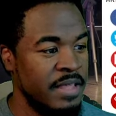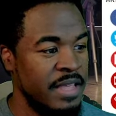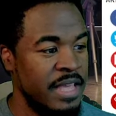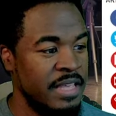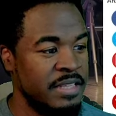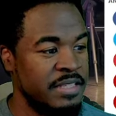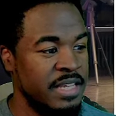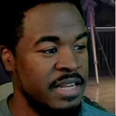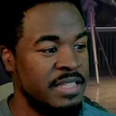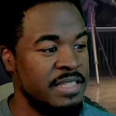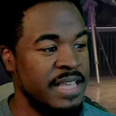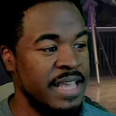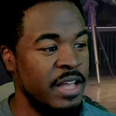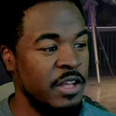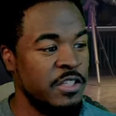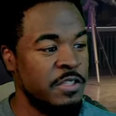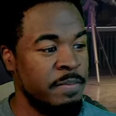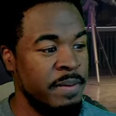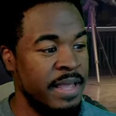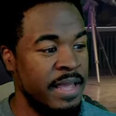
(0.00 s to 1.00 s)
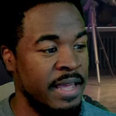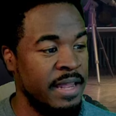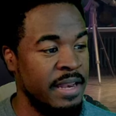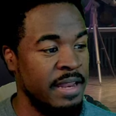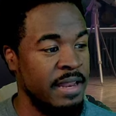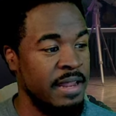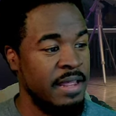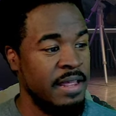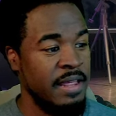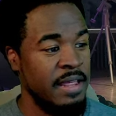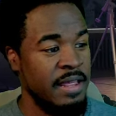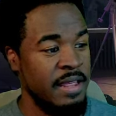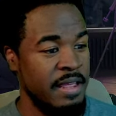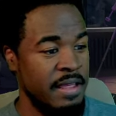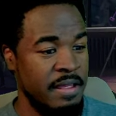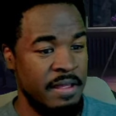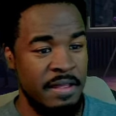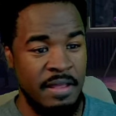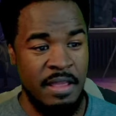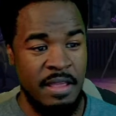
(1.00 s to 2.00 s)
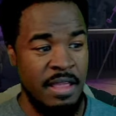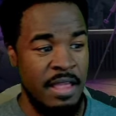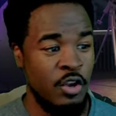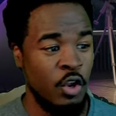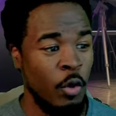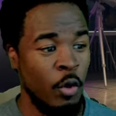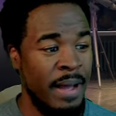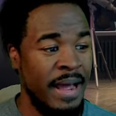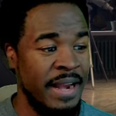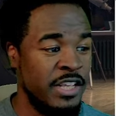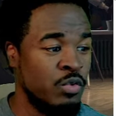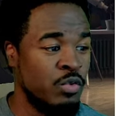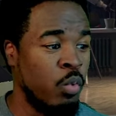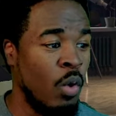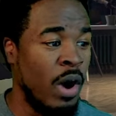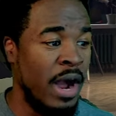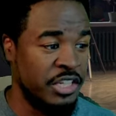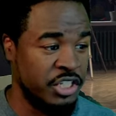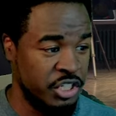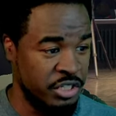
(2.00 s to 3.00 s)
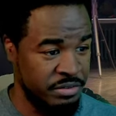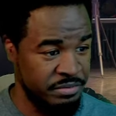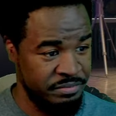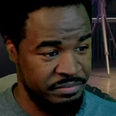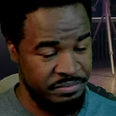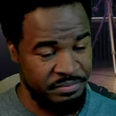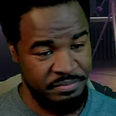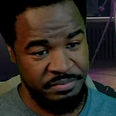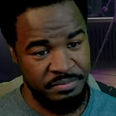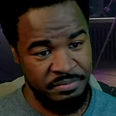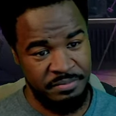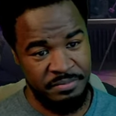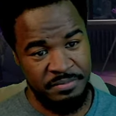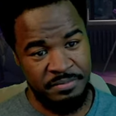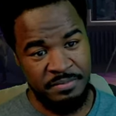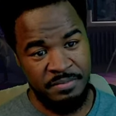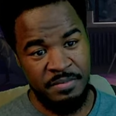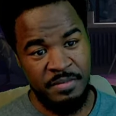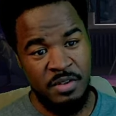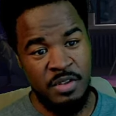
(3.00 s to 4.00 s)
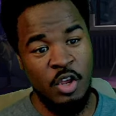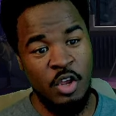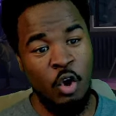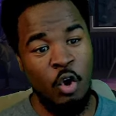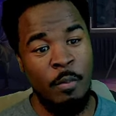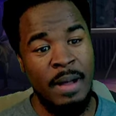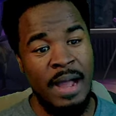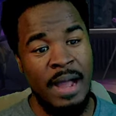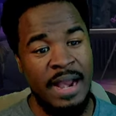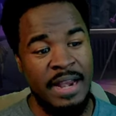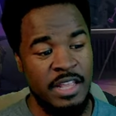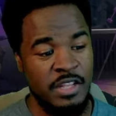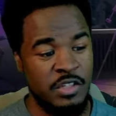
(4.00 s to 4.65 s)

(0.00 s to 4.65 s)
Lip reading: is in a tailspin. Nobody's watching. Nobody